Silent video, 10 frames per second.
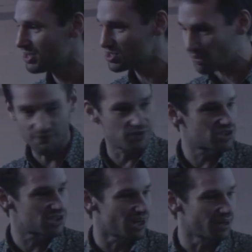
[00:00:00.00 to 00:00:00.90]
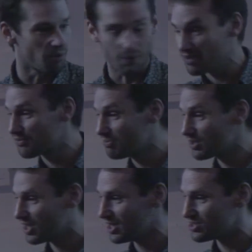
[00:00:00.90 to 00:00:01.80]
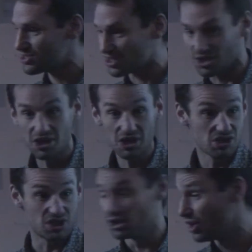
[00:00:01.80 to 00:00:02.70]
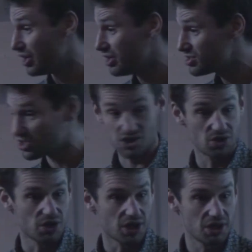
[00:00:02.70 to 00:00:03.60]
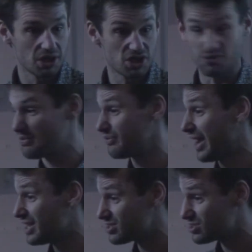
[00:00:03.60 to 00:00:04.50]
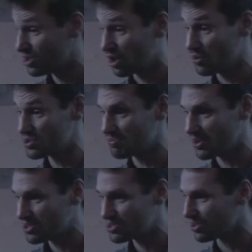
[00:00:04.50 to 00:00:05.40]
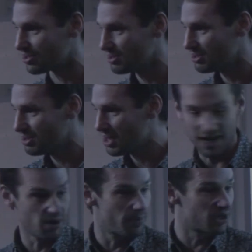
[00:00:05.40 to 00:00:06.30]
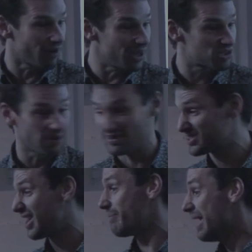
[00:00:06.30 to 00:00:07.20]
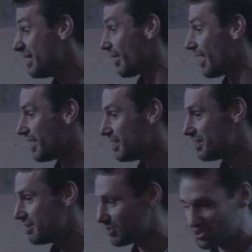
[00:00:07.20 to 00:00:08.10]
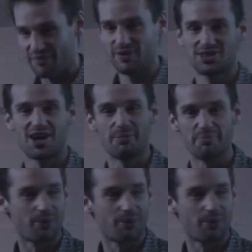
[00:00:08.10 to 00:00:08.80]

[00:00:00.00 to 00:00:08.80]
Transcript: to have this time away from the kids to learn, to study, to reflect and to grow as a person. And it would be great to have that time anywhere, but to have that time in